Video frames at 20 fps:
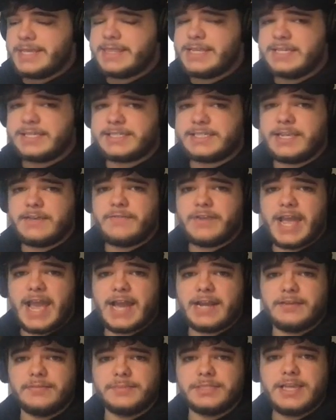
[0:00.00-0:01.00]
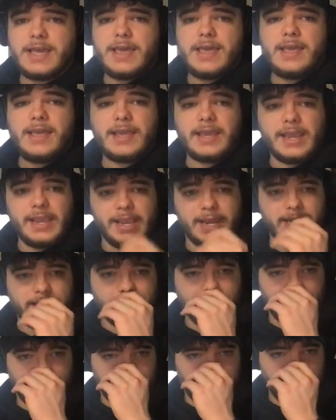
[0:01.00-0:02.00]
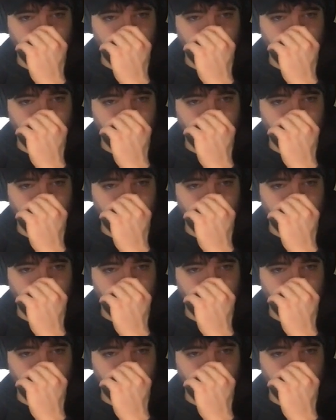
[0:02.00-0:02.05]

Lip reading: I think Steven Adams and